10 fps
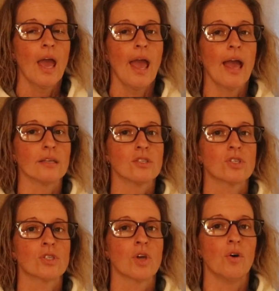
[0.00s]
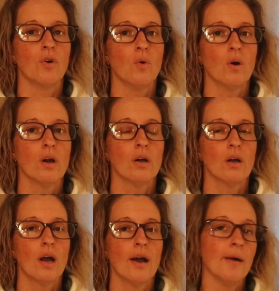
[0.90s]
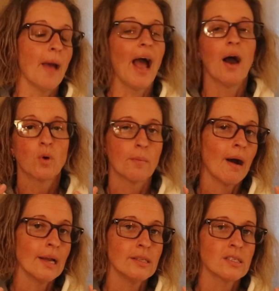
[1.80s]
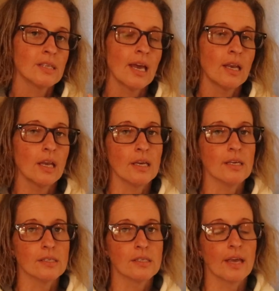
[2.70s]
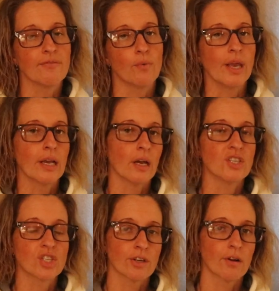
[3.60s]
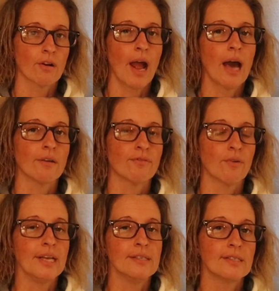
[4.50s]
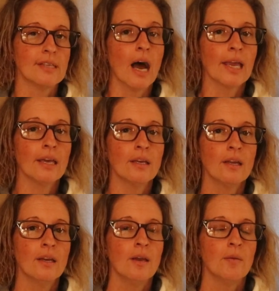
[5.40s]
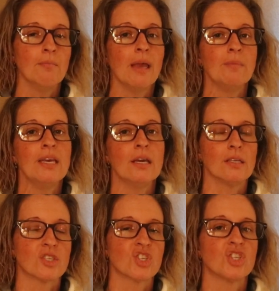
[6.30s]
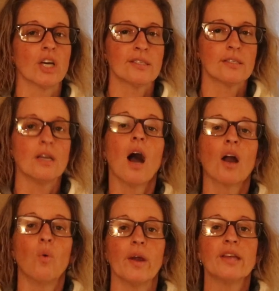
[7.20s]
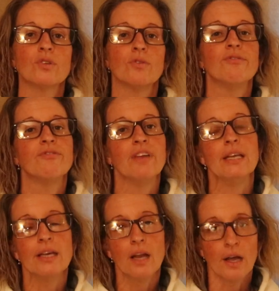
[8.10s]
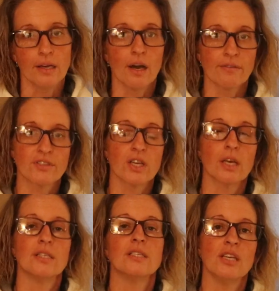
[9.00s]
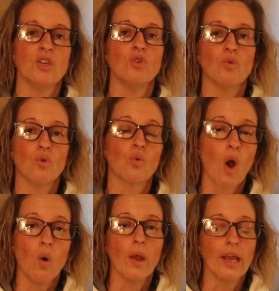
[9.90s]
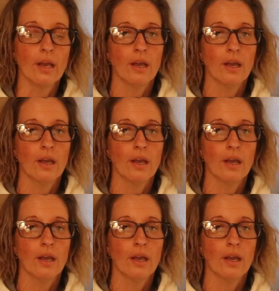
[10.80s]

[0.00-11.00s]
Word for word: And so our mindset is, if we cut sugar out of Ray's diet, maybe it's just not going to feed it enough to continue growing.